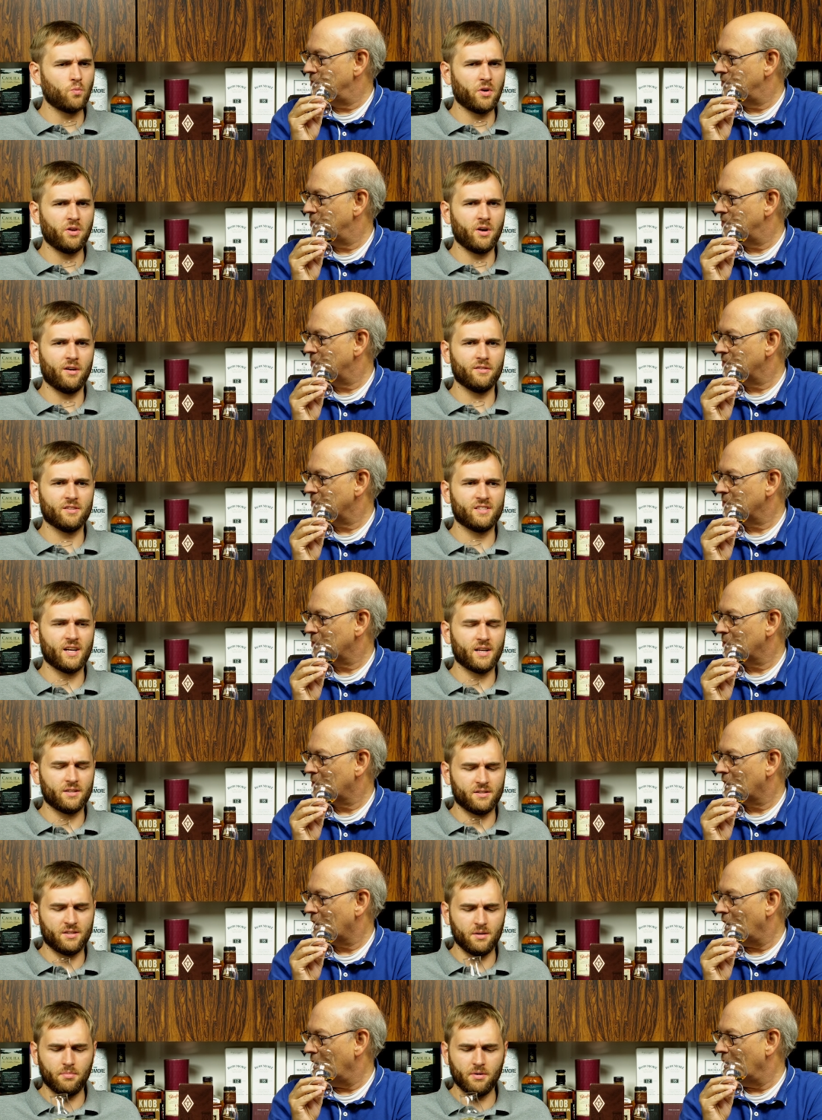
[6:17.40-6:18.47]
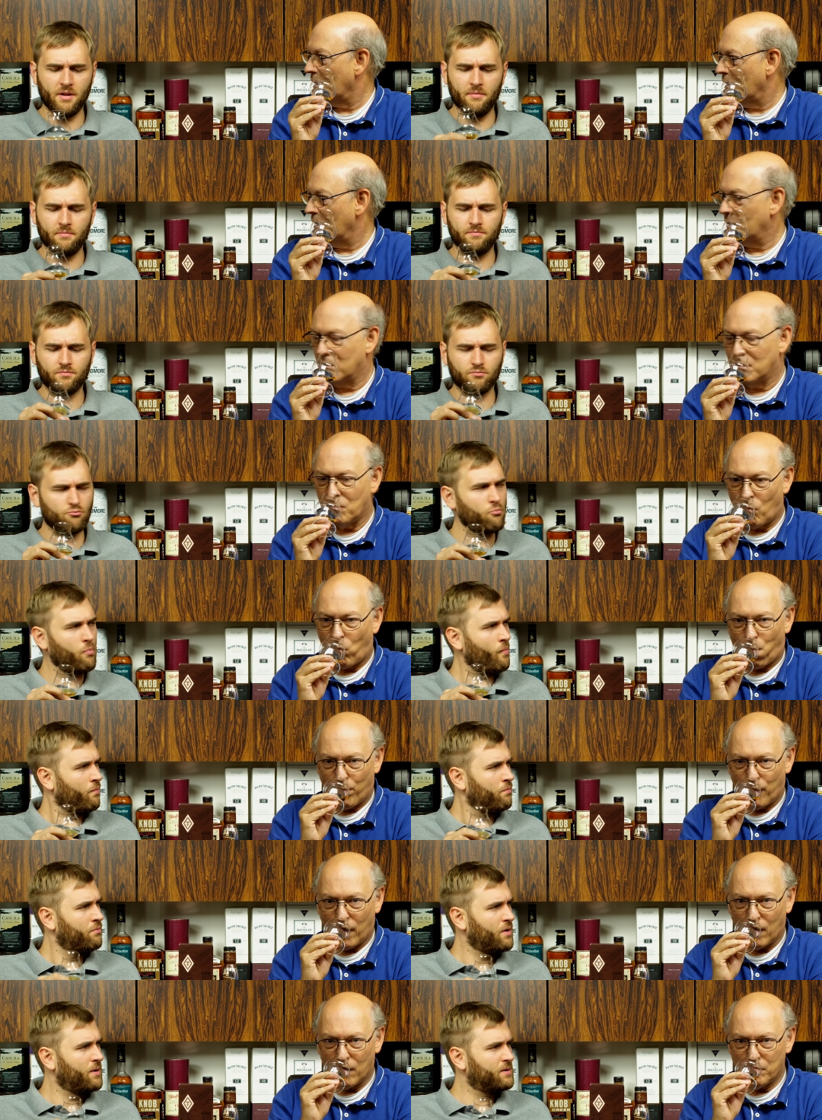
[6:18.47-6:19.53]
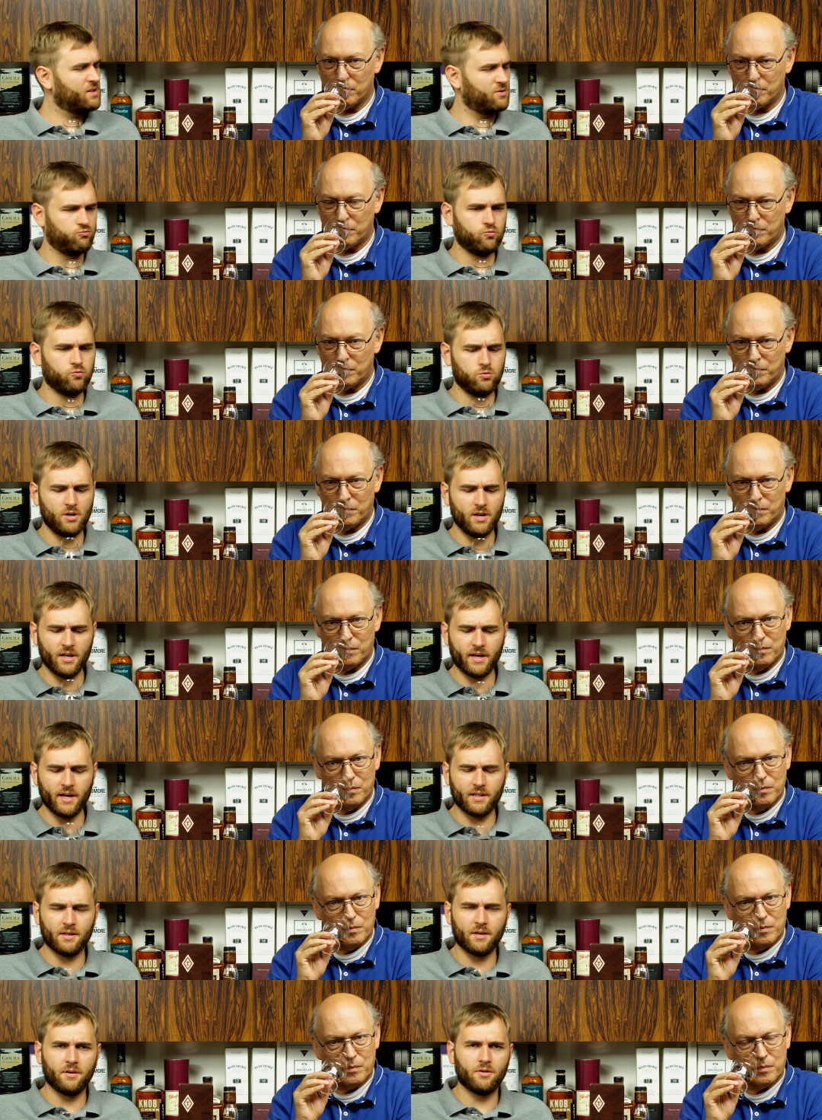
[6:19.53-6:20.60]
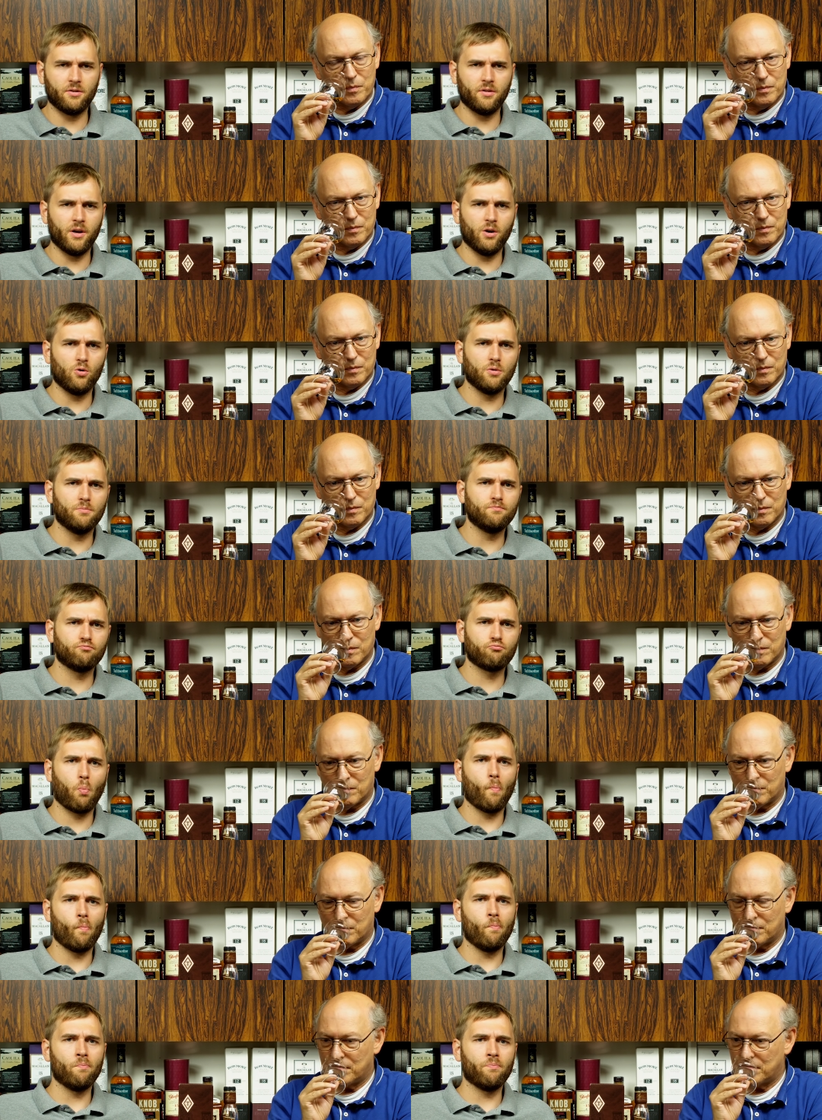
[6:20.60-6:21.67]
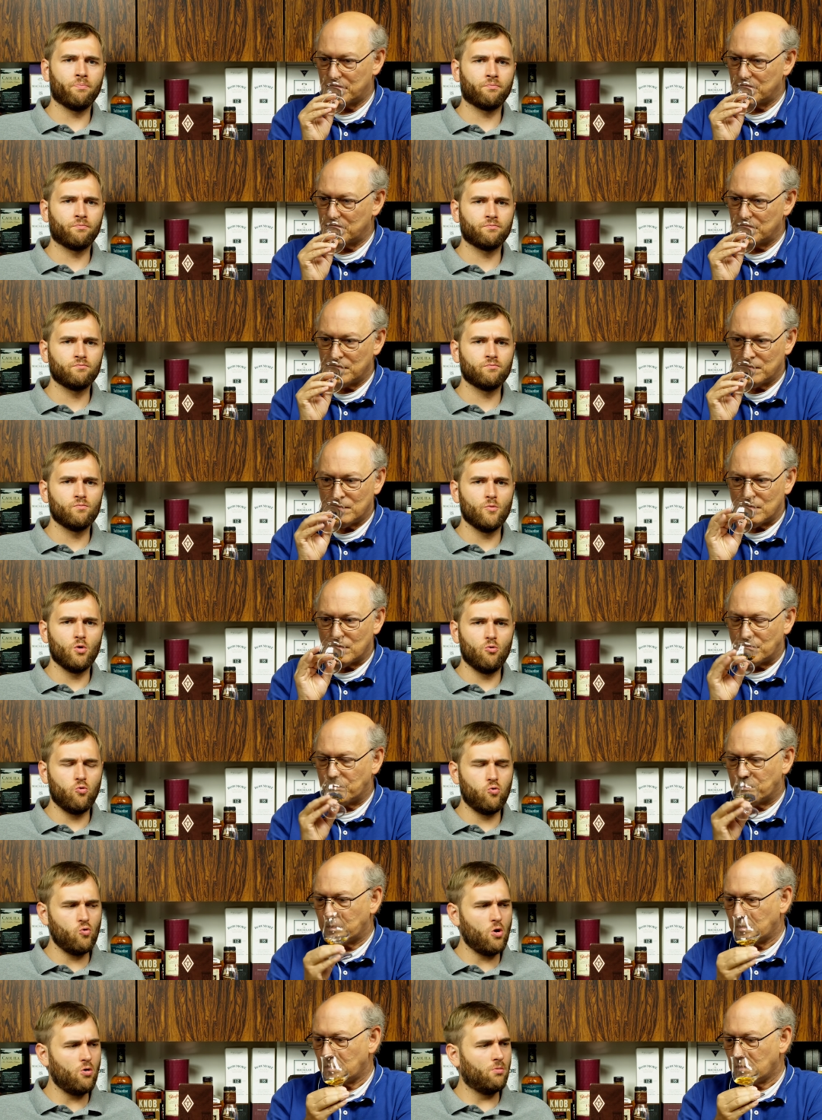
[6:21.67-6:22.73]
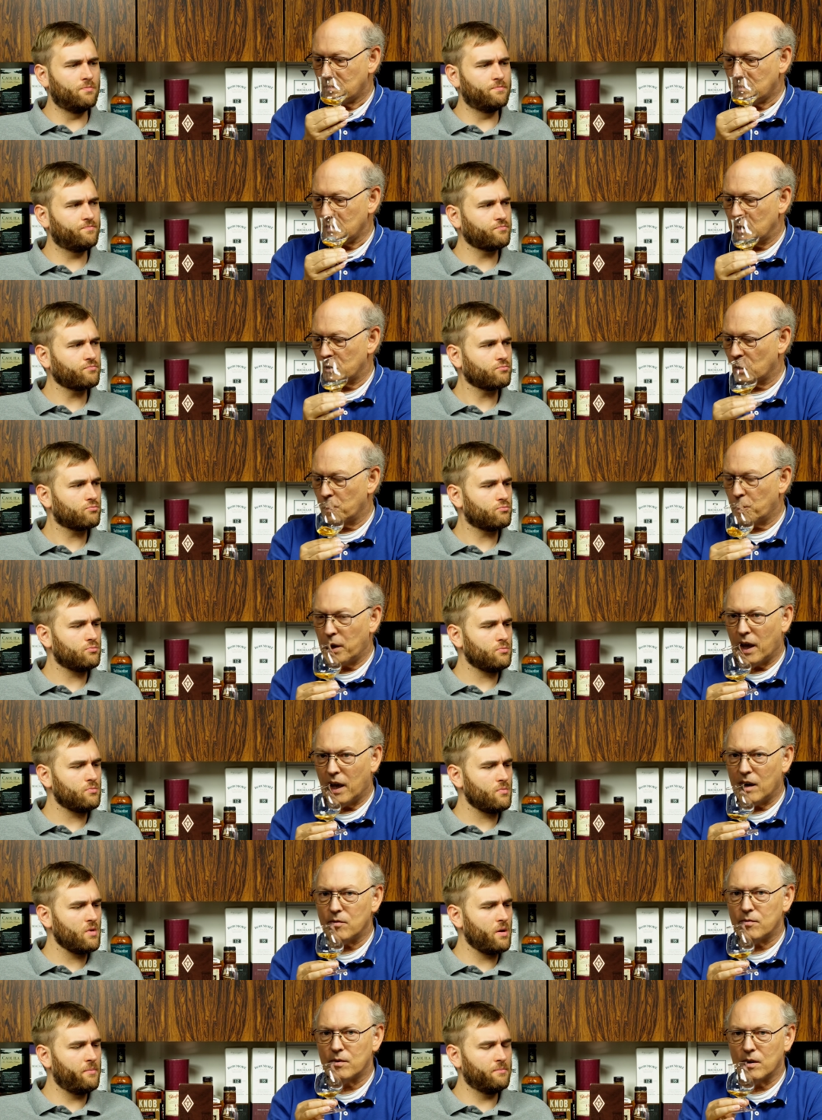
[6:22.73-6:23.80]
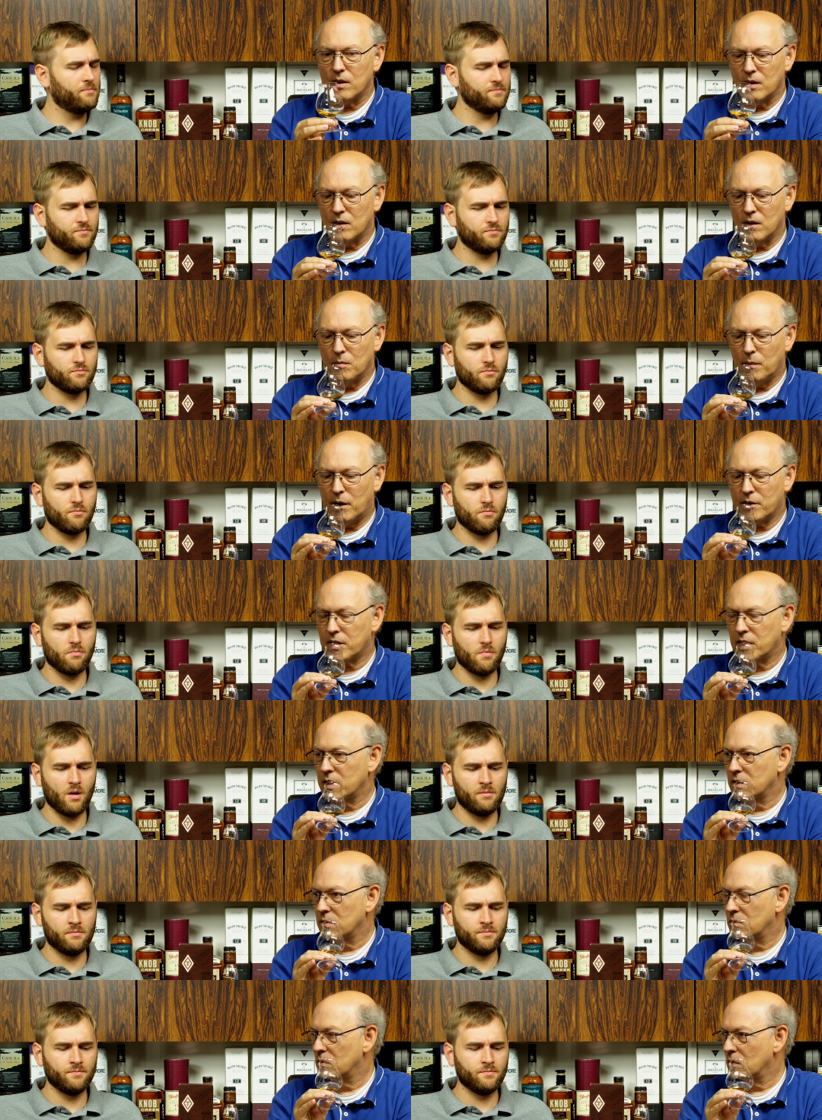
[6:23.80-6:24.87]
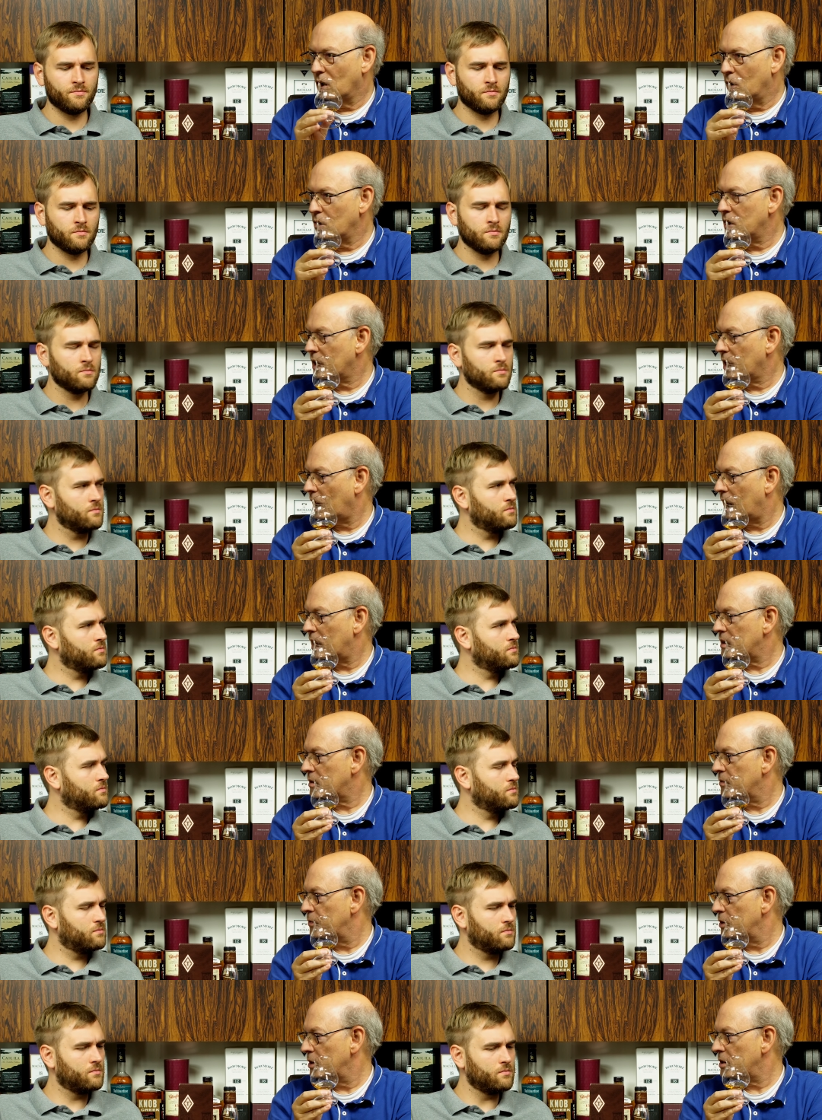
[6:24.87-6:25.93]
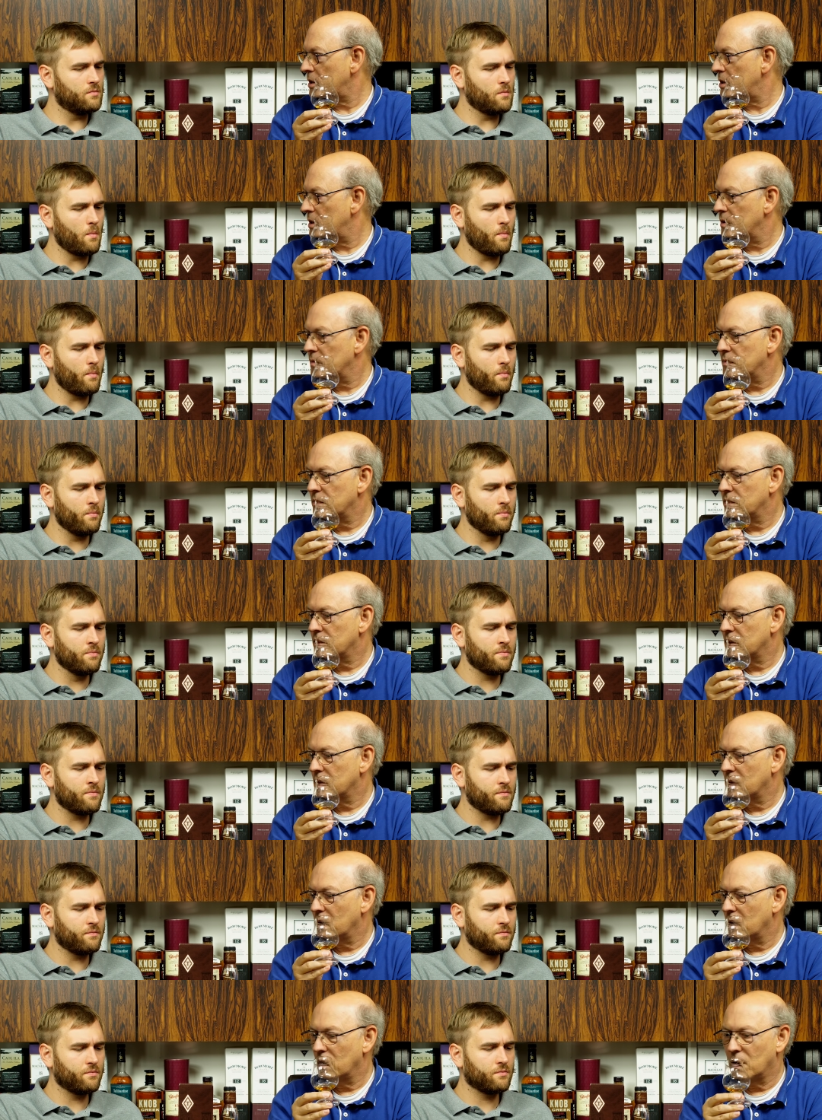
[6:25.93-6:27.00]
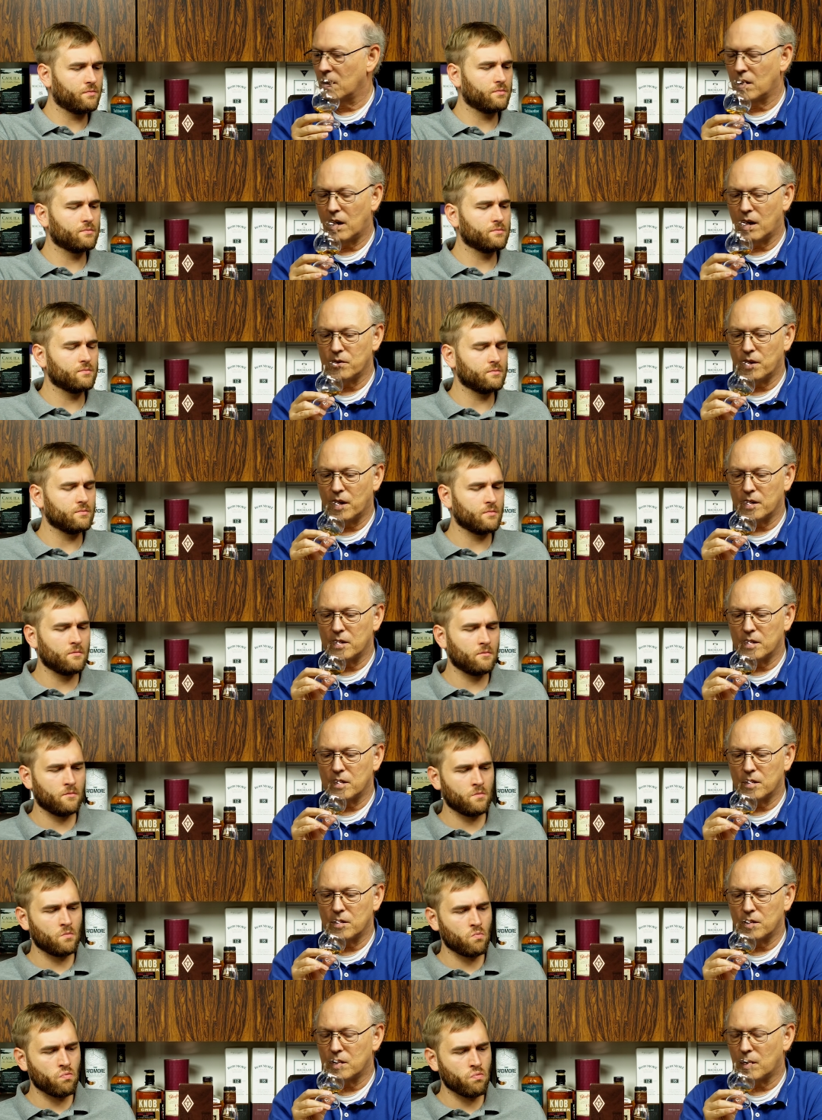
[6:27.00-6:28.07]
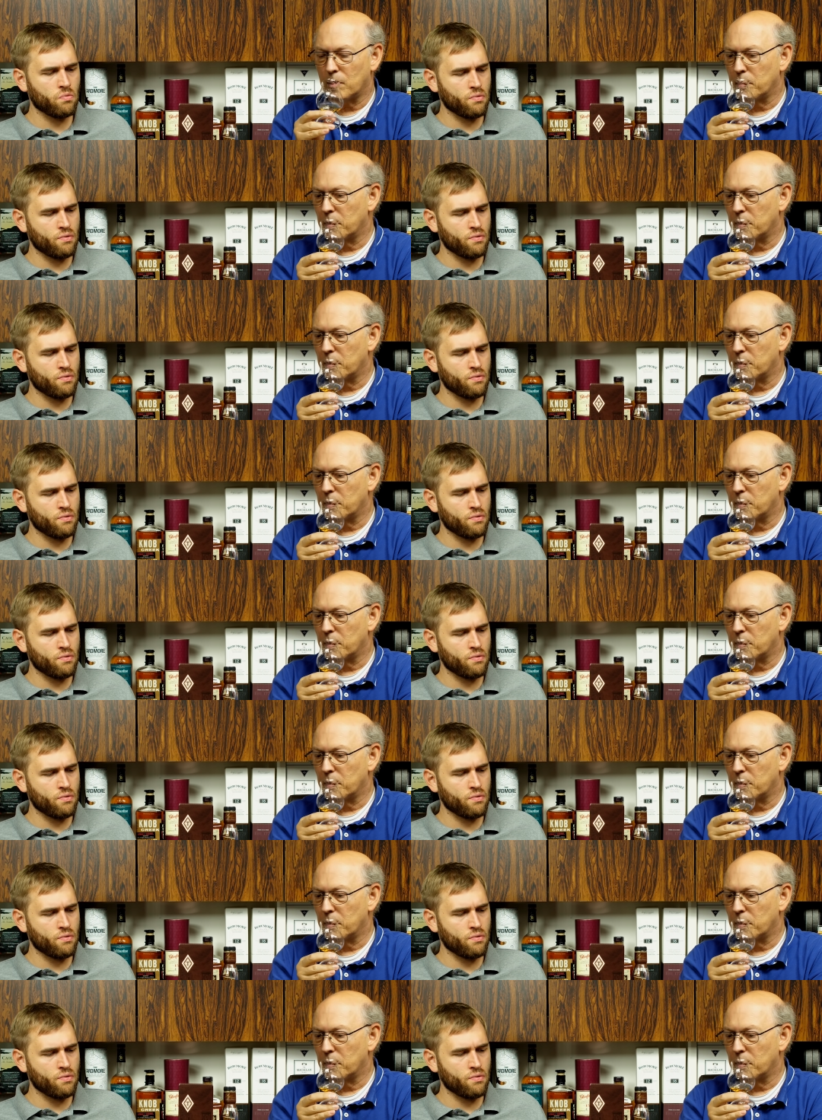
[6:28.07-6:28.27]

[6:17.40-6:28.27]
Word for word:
Speaker 1: when you have a second sip. Uh -huh. Yeah, it's really getting into the oak.
Speaker 2: Whoa! So we have uh, American oak cask first, mm. uh, and then the double